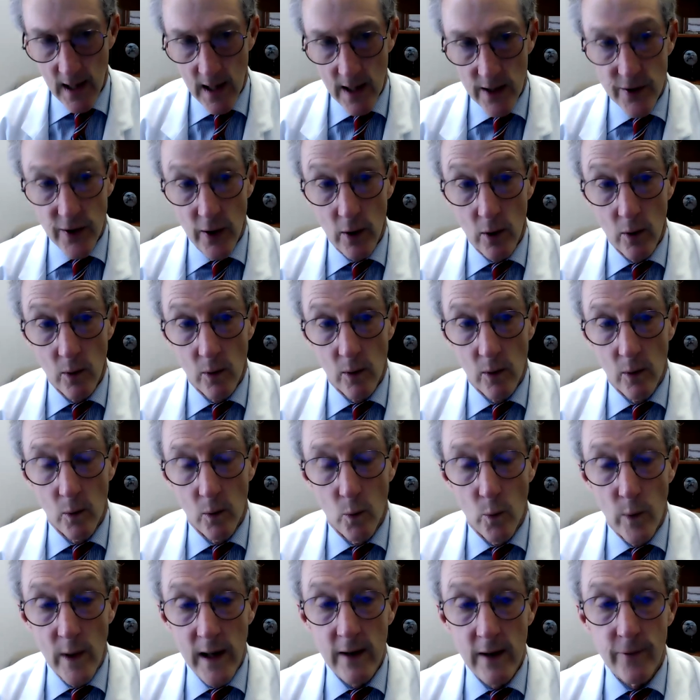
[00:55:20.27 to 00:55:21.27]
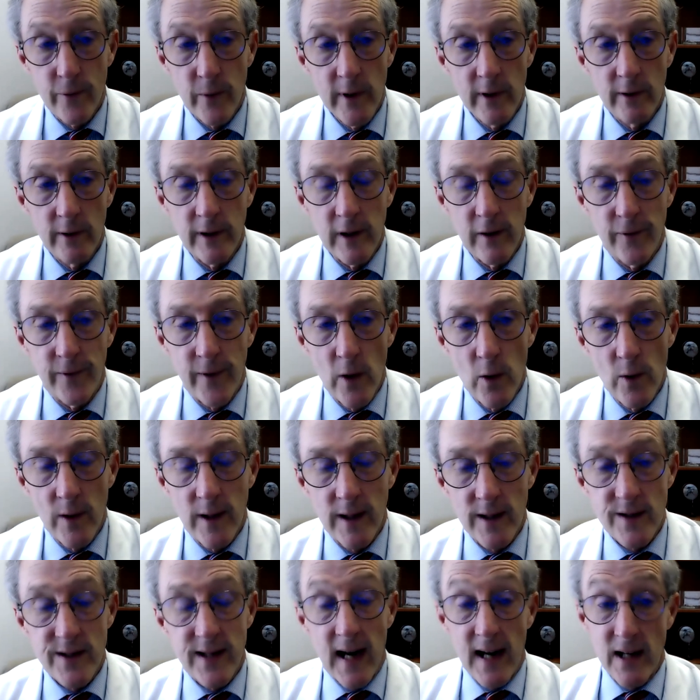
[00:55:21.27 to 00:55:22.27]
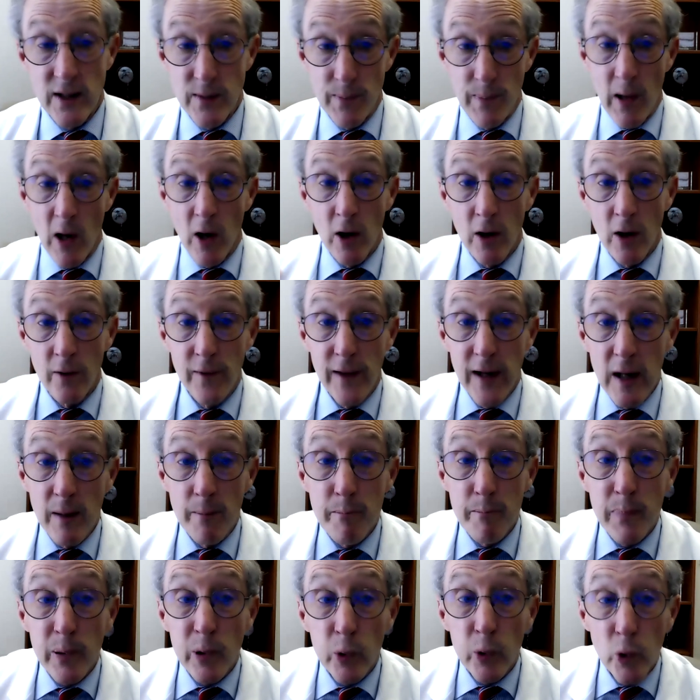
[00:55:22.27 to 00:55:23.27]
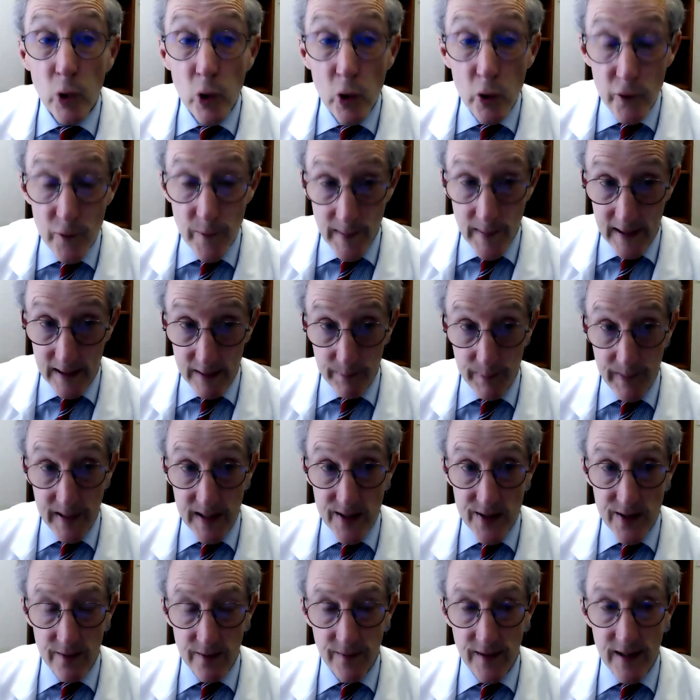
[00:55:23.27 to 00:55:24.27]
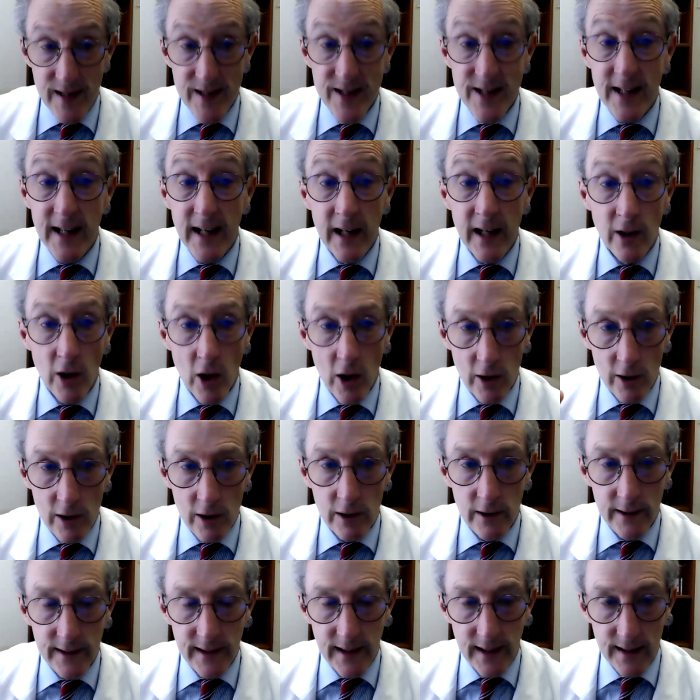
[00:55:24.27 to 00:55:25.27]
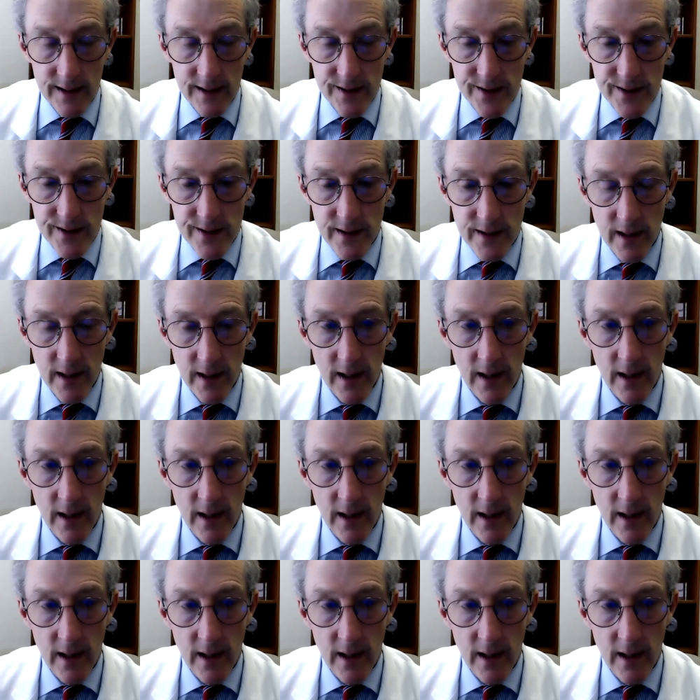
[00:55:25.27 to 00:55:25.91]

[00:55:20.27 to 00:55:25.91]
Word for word: So we've really focused as part of the improvement piece of this in our clinics